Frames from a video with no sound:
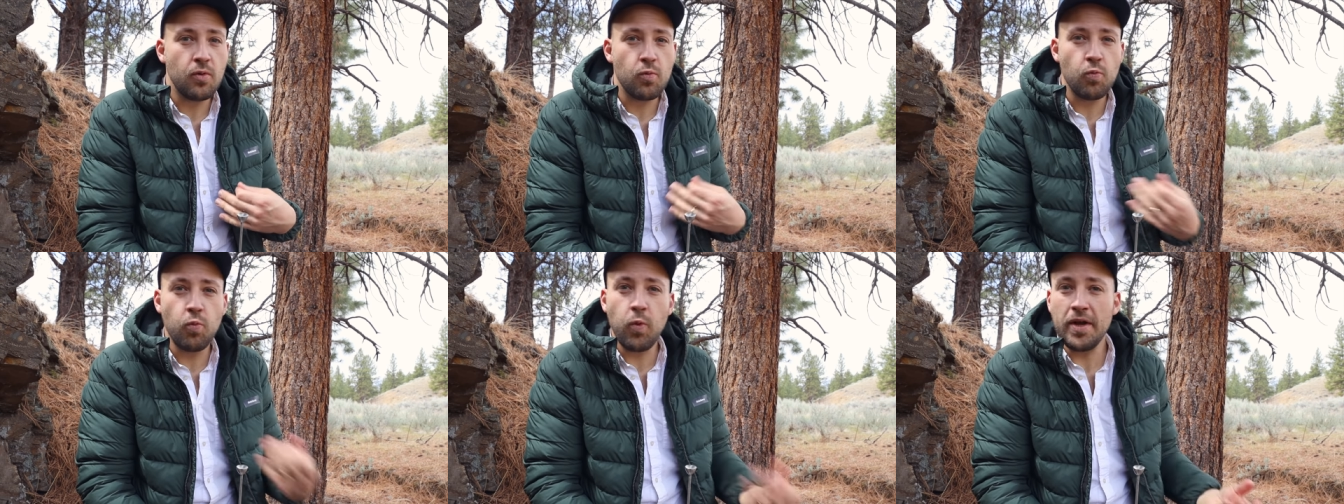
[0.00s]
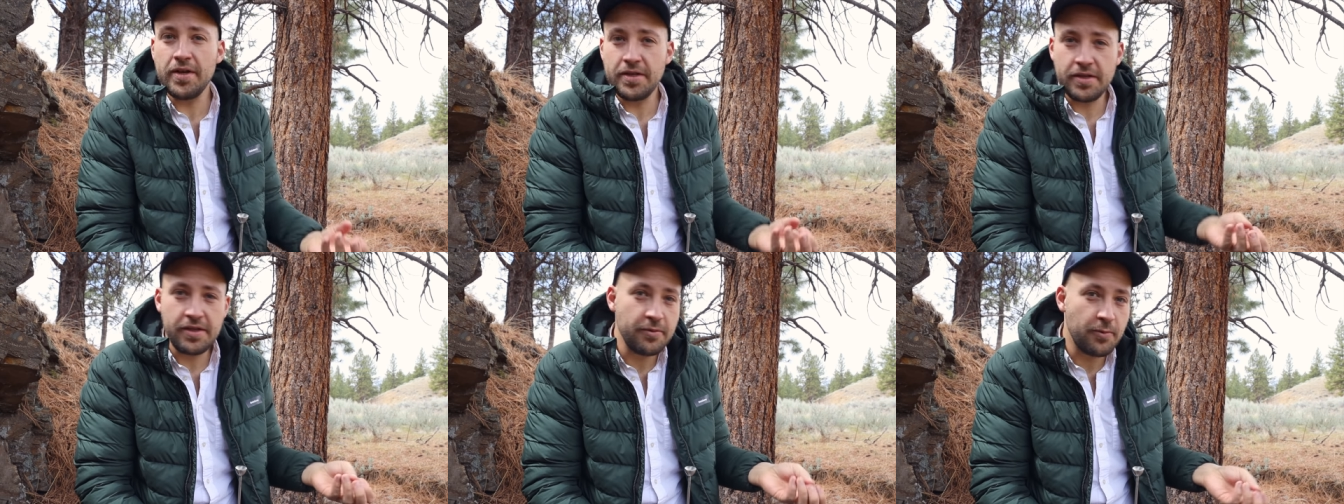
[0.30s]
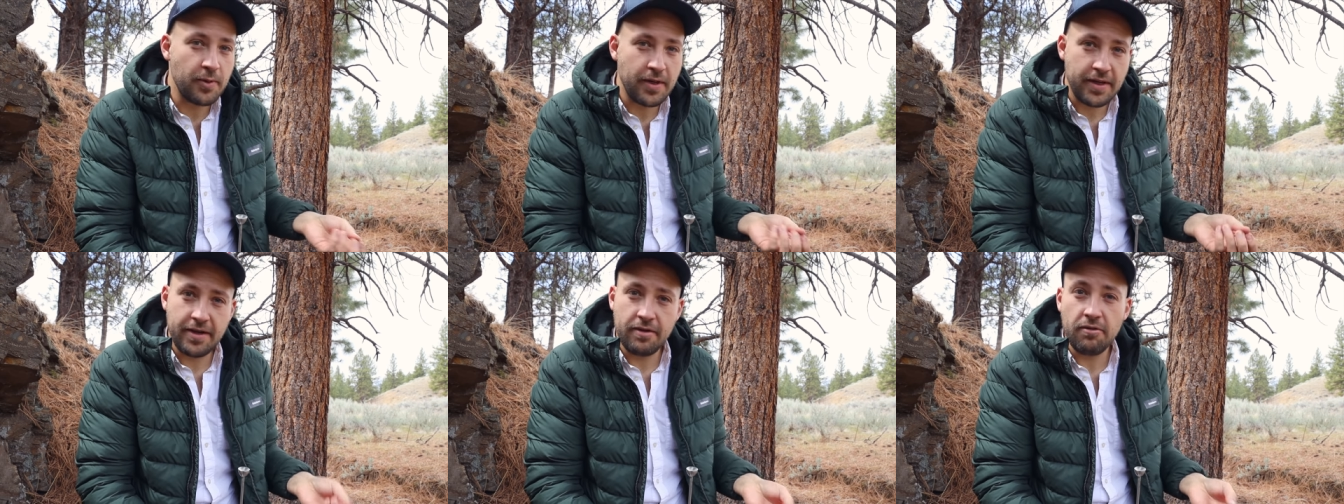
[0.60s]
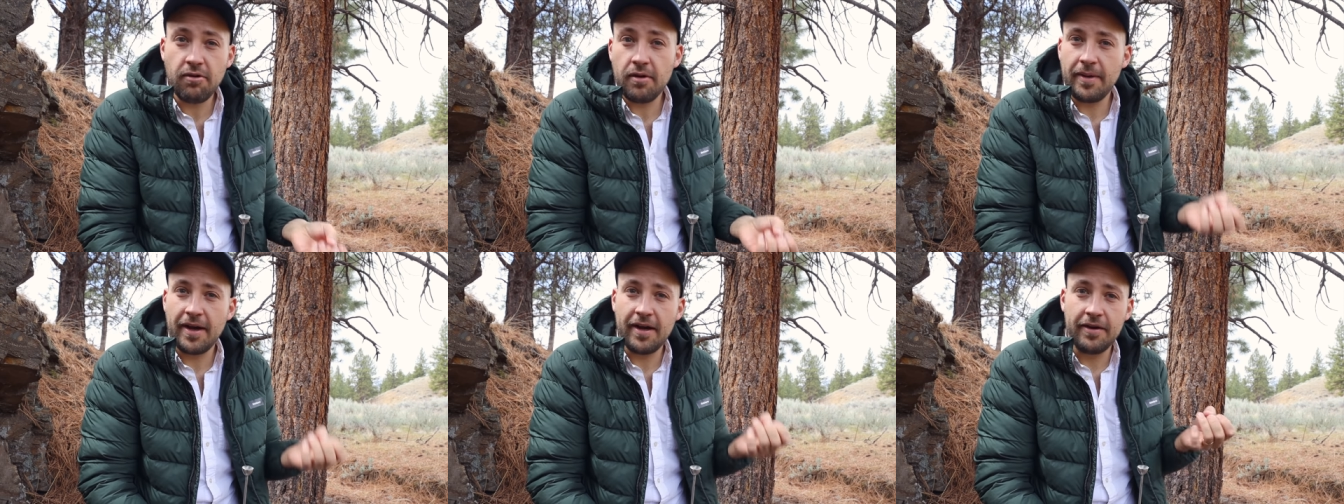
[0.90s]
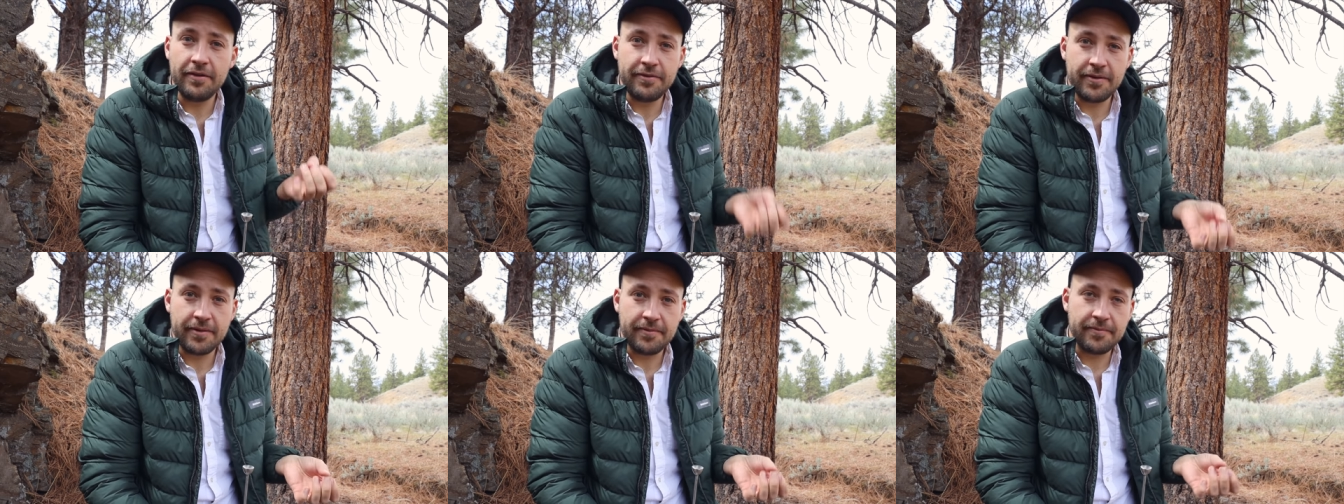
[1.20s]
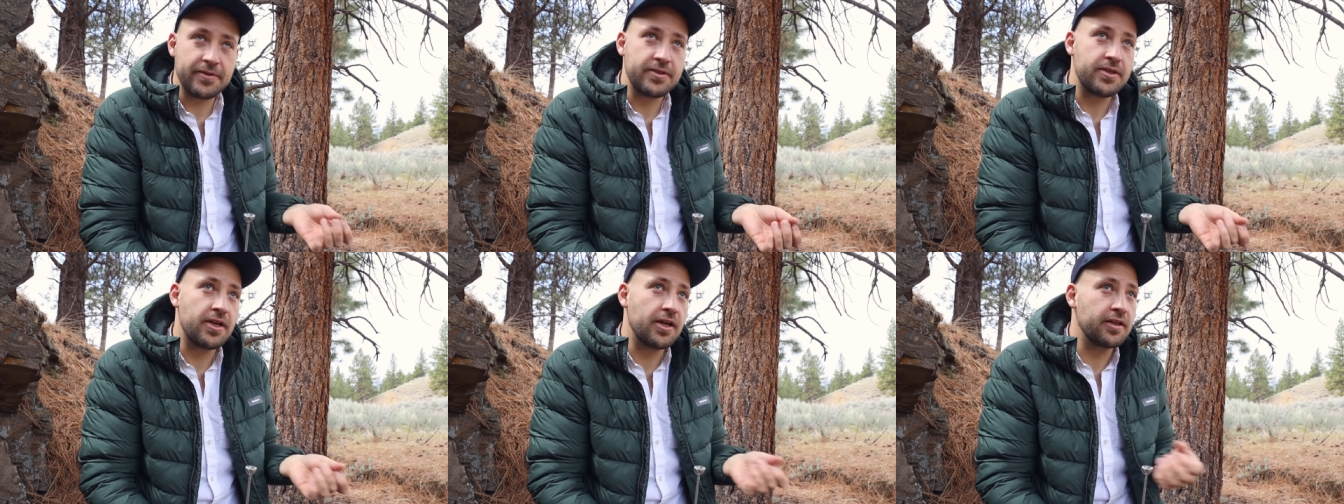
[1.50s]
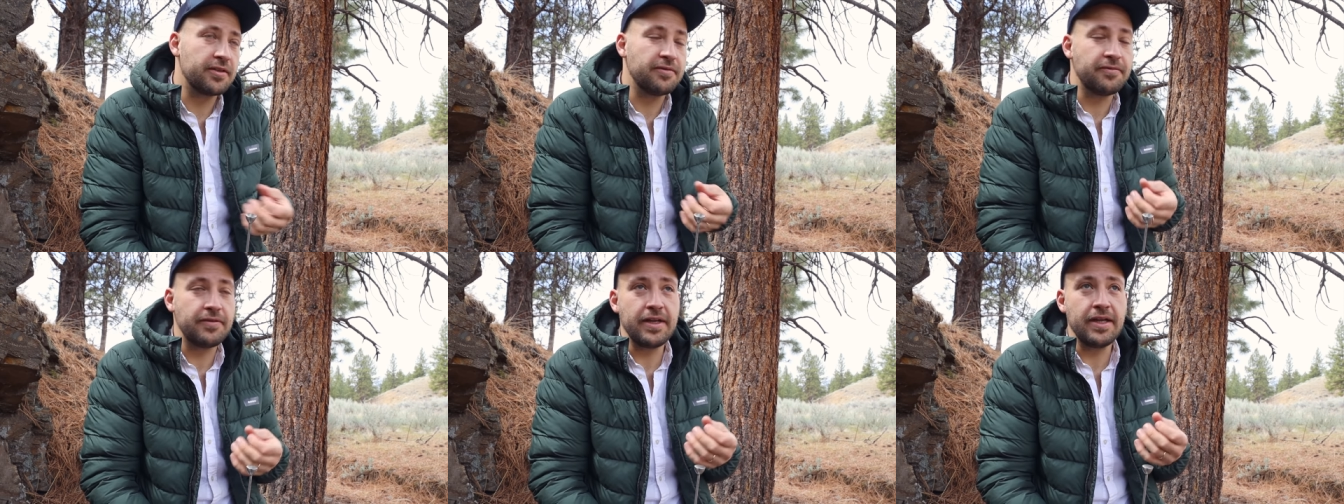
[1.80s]
what do you want to know about film
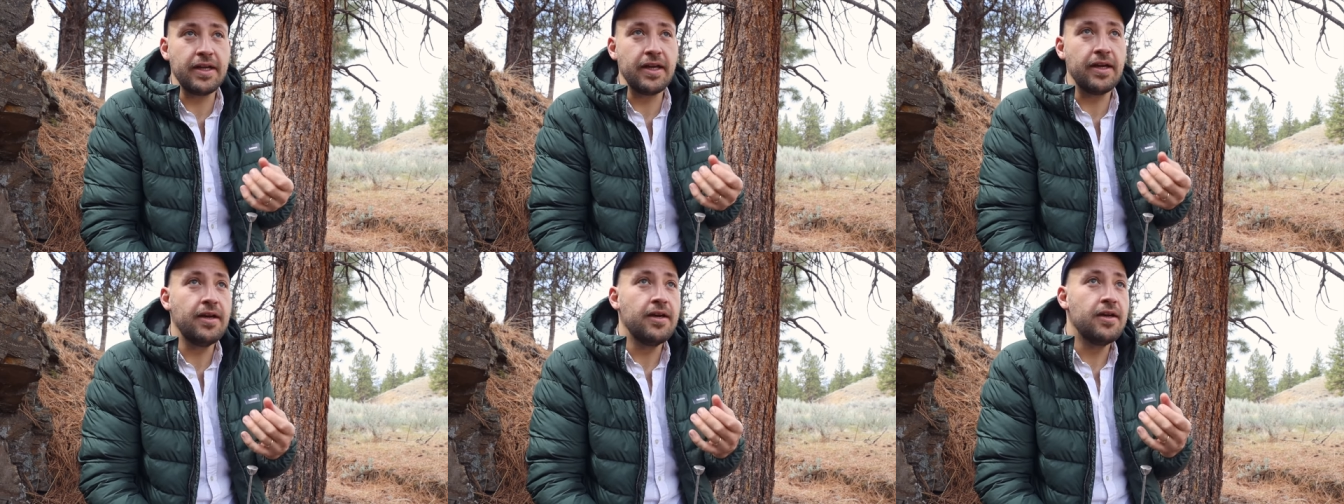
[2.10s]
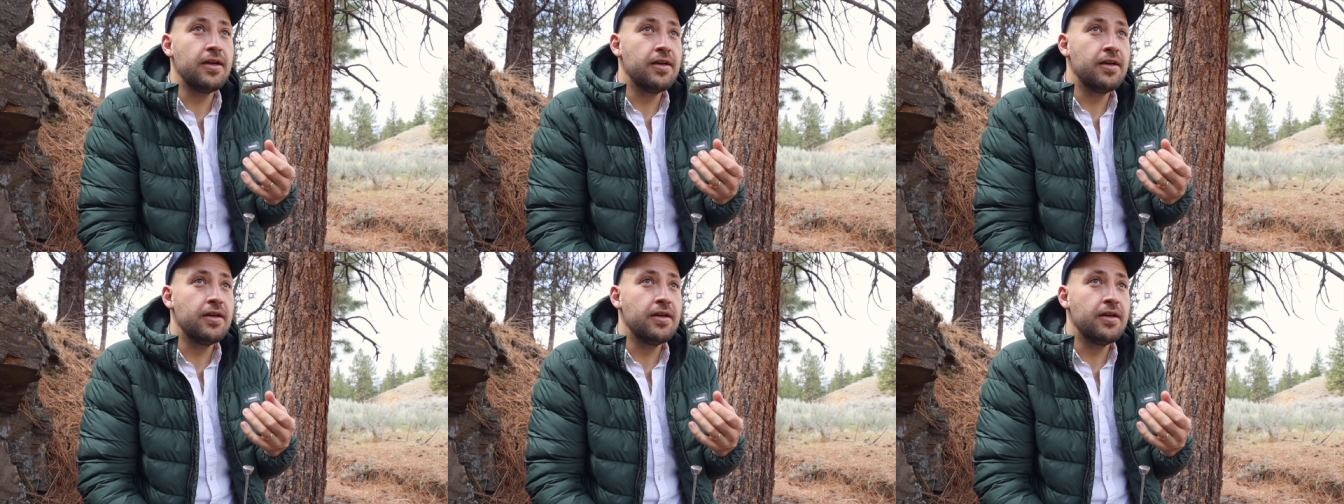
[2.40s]
photography?